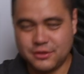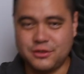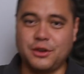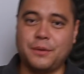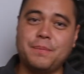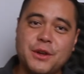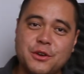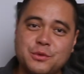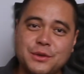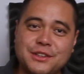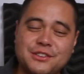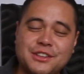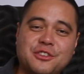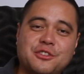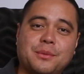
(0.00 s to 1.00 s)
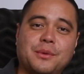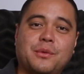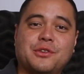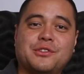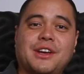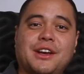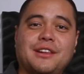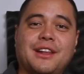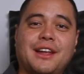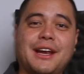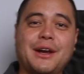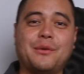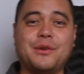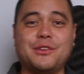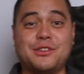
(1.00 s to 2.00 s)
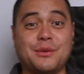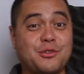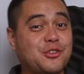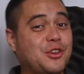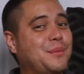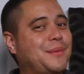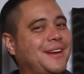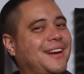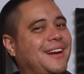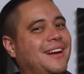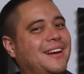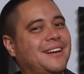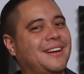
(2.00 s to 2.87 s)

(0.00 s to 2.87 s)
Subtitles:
So here's what this instrument will sound like with some strumming.